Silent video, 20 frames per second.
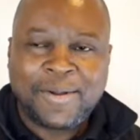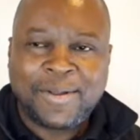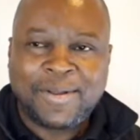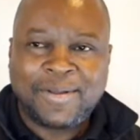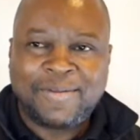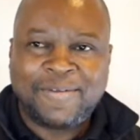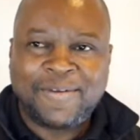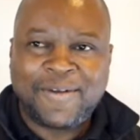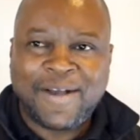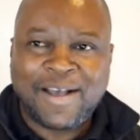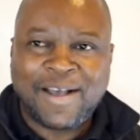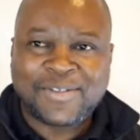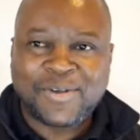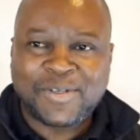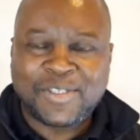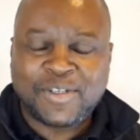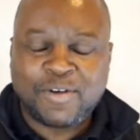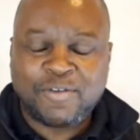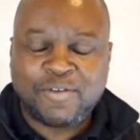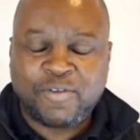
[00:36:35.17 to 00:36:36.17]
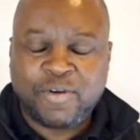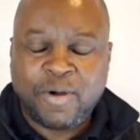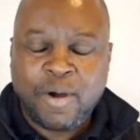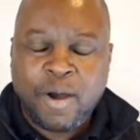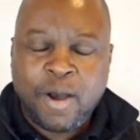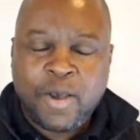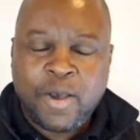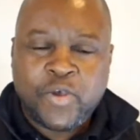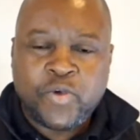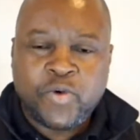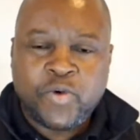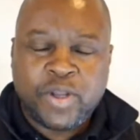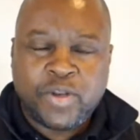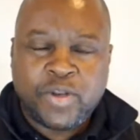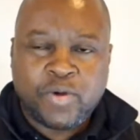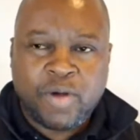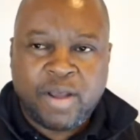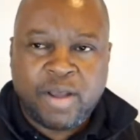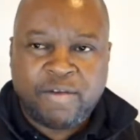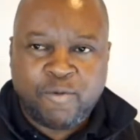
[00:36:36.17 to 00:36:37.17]
If you ask yourself, you and the
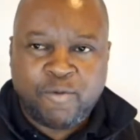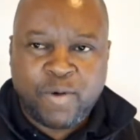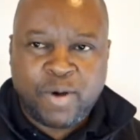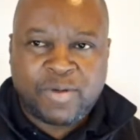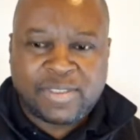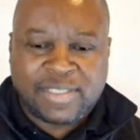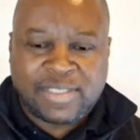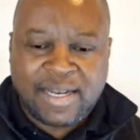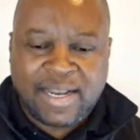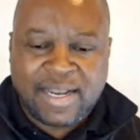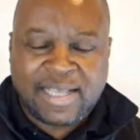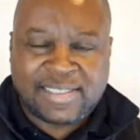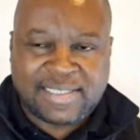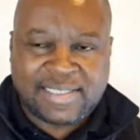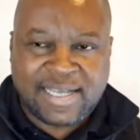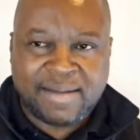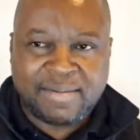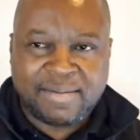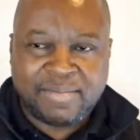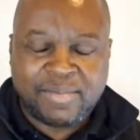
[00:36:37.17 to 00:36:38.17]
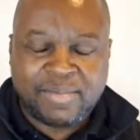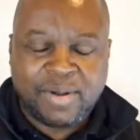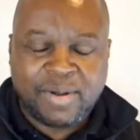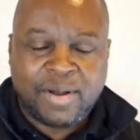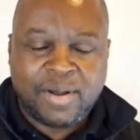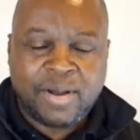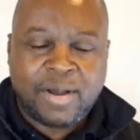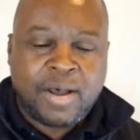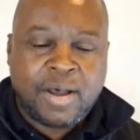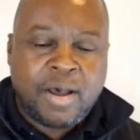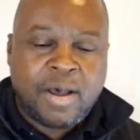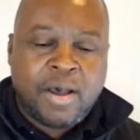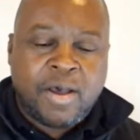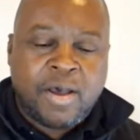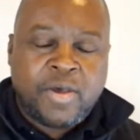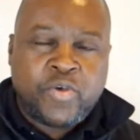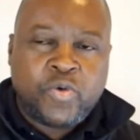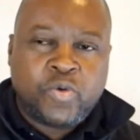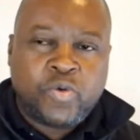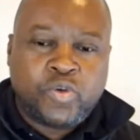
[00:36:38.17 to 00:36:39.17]
wife, when was the last time
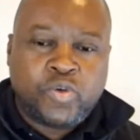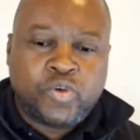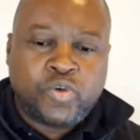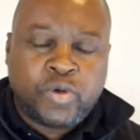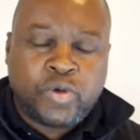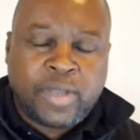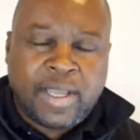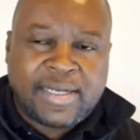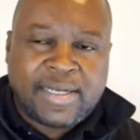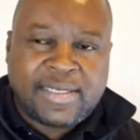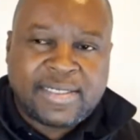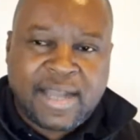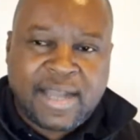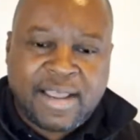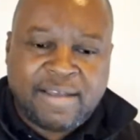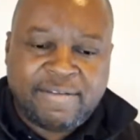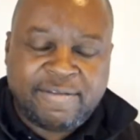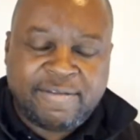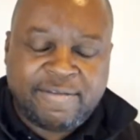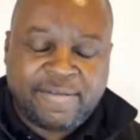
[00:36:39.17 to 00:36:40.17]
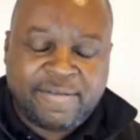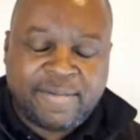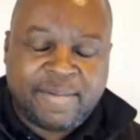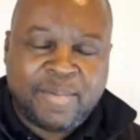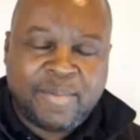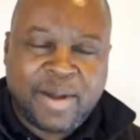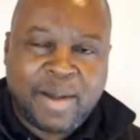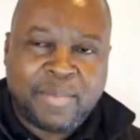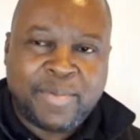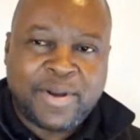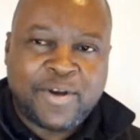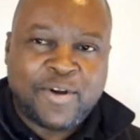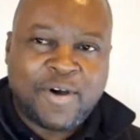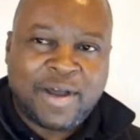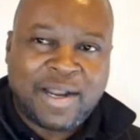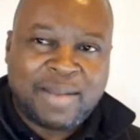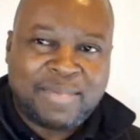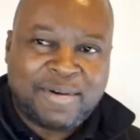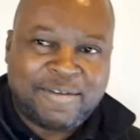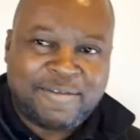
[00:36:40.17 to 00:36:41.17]
you took a drive? Mkambo
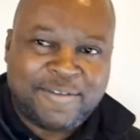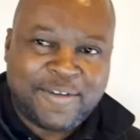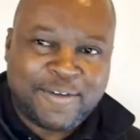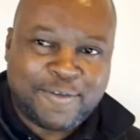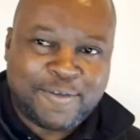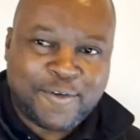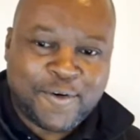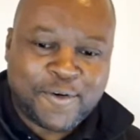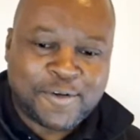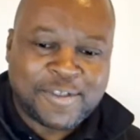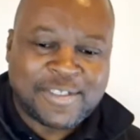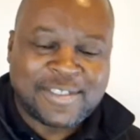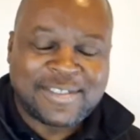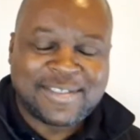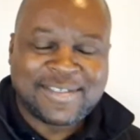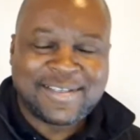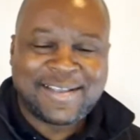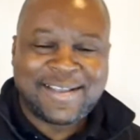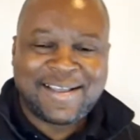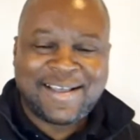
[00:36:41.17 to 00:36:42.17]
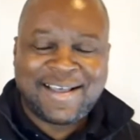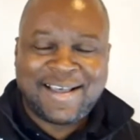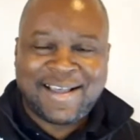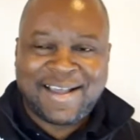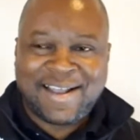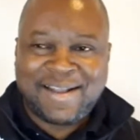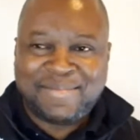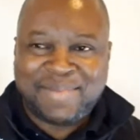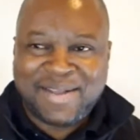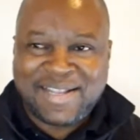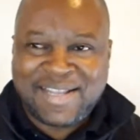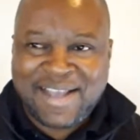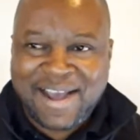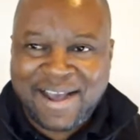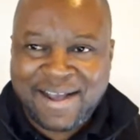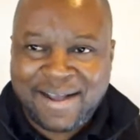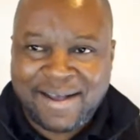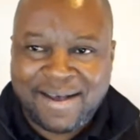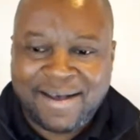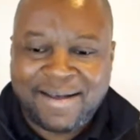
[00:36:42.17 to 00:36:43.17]
ndo pa Vic Falls, kana pa
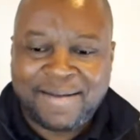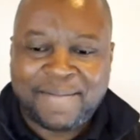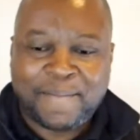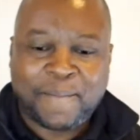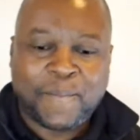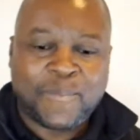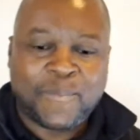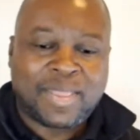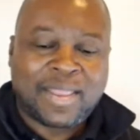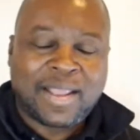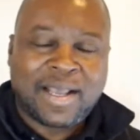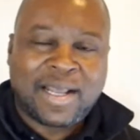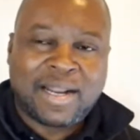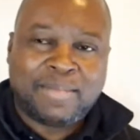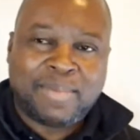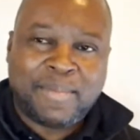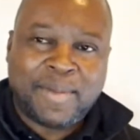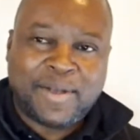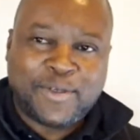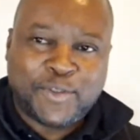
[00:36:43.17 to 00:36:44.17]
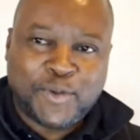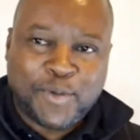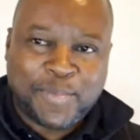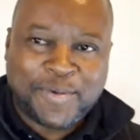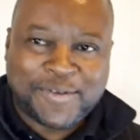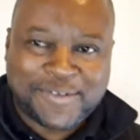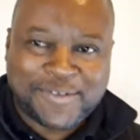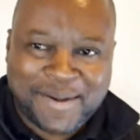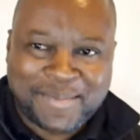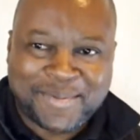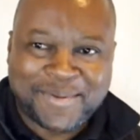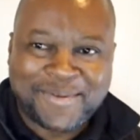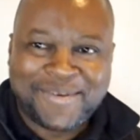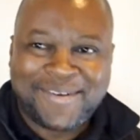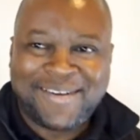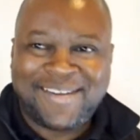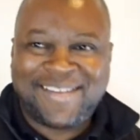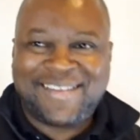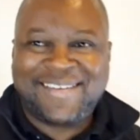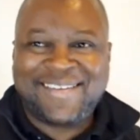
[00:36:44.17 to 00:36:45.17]
Nyanga, kana pa Matopo zako.
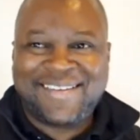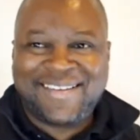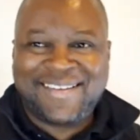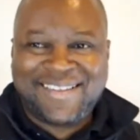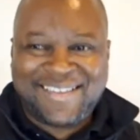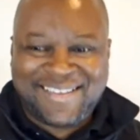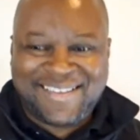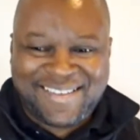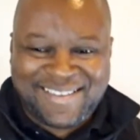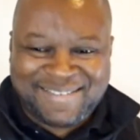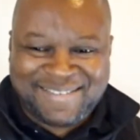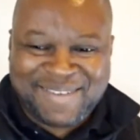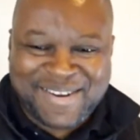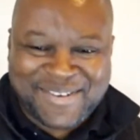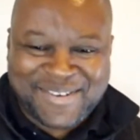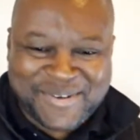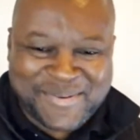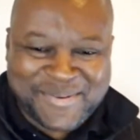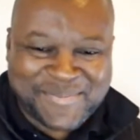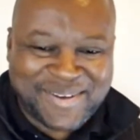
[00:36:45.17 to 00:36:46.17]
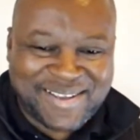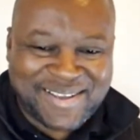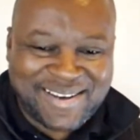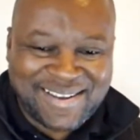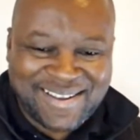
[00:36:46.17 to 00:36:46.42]
Matopo